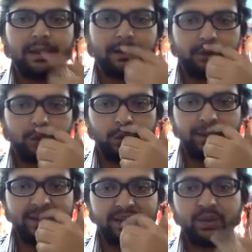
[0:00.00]
through
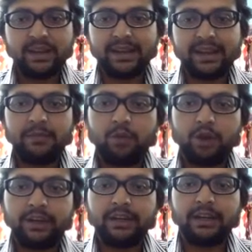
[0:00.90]
which we can
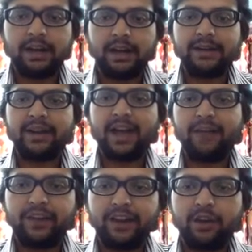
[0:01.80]
monitor
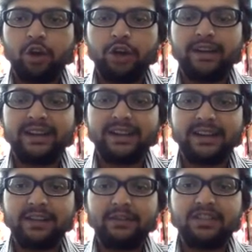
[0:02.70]
traffic or
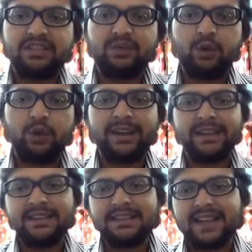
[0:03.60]
data which is flowing
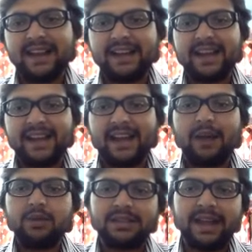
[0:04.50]
inside and
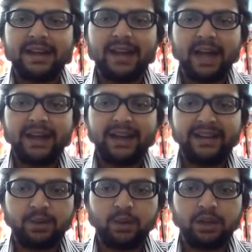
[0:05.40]
outside our
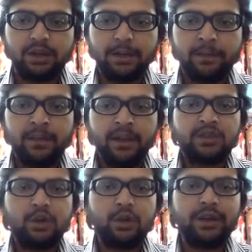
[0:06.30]
network.
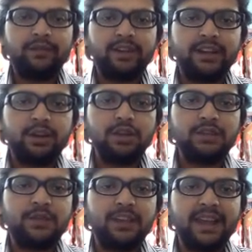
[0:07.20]
So in
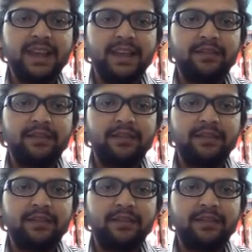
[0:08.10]
Windows we have